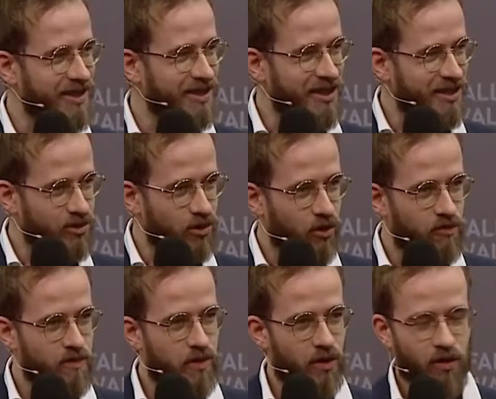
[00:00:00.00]
it has a north
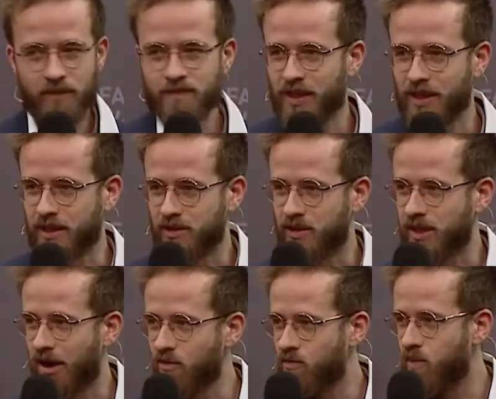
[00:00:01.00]
pole, it has a
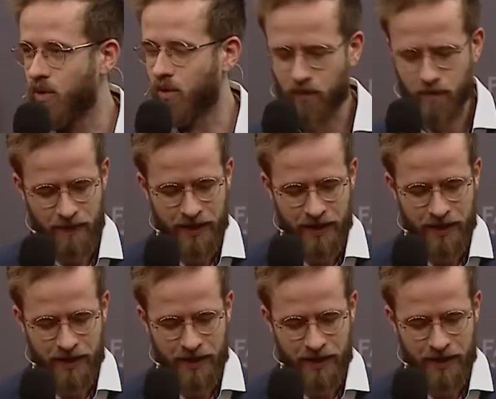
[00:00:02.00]
south pole,